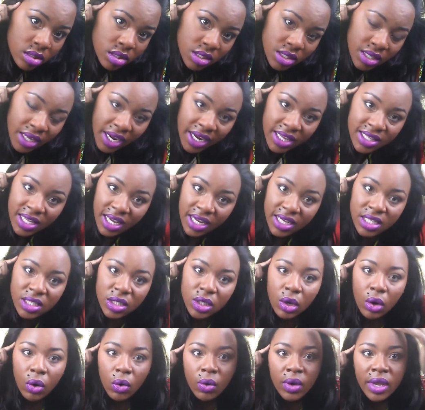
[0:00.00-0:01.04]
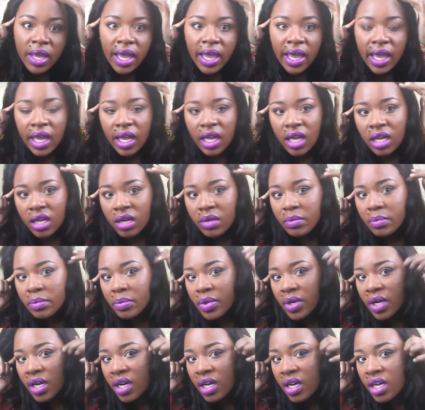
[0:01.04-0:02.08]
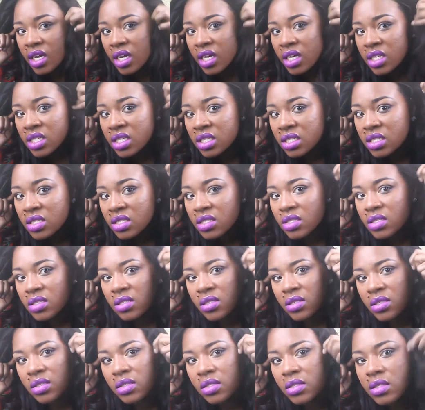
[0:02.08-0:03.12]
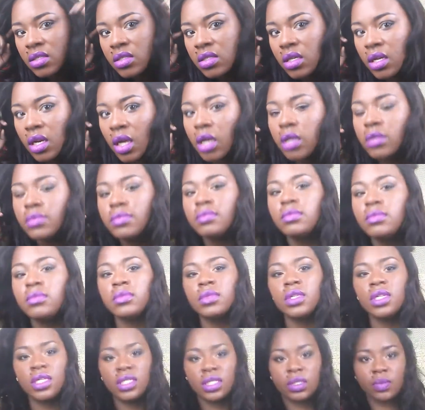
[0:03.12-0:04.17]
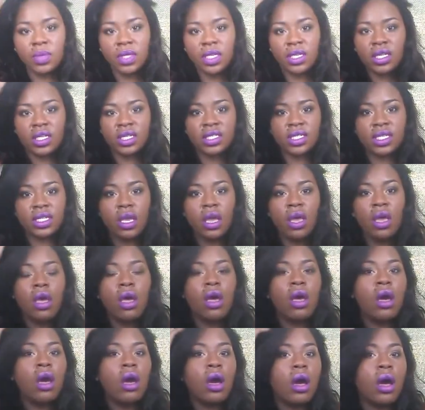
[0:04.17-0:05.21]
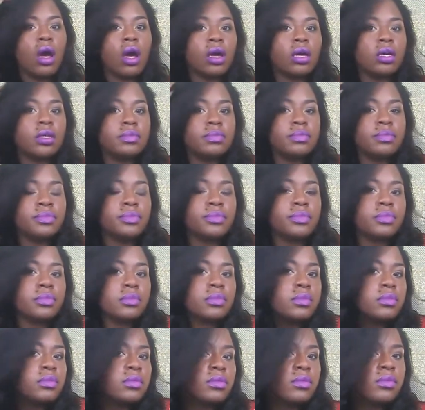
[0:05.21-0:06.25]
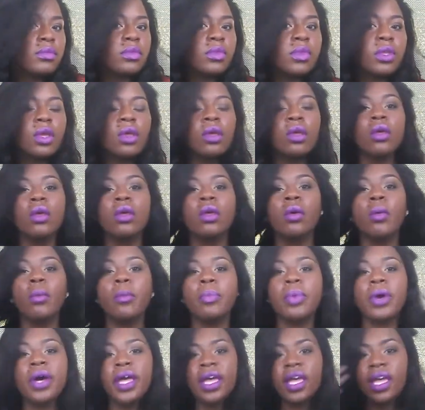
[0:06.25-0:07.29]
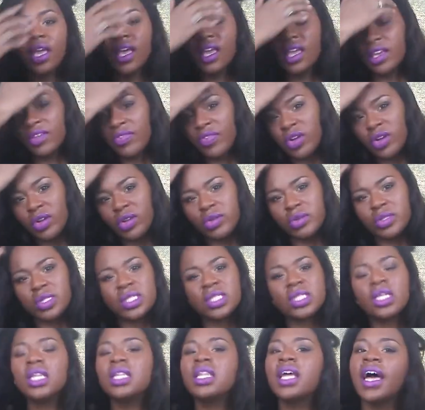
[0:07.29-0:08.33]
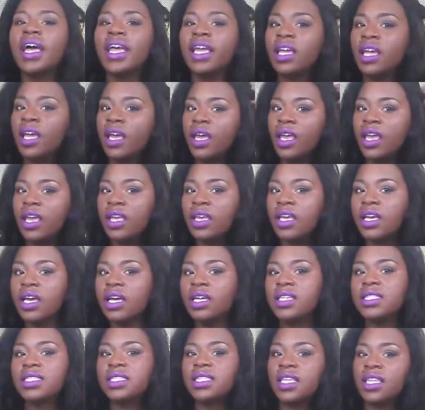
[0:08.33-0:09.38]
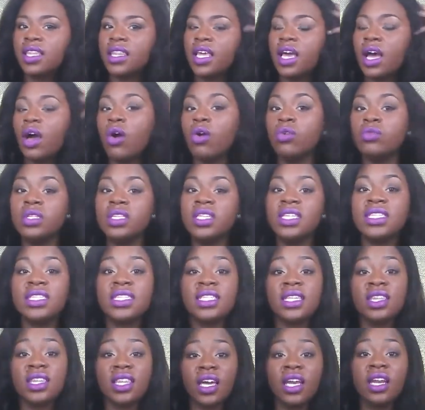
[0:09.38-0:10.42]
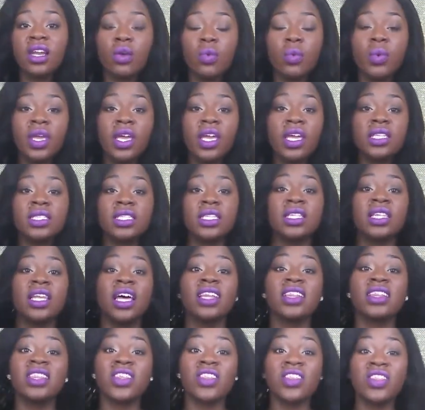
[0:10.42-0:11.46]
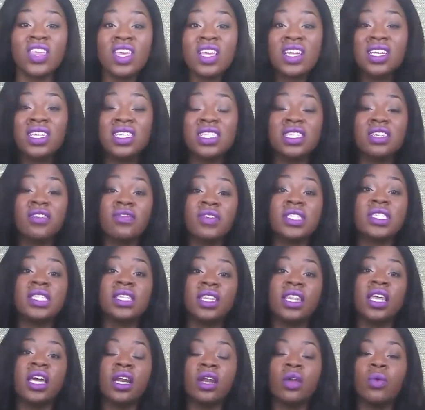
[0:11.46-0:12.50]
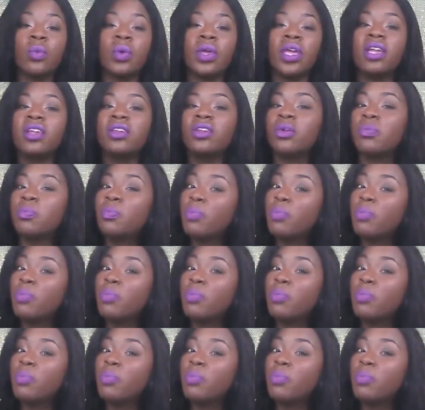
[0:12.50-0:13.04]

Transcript: The hairline is okay, but, you know, it is what it is. But if you're used to, like, only synthetic wigs and, like, the thickness of a synthetic wig, you're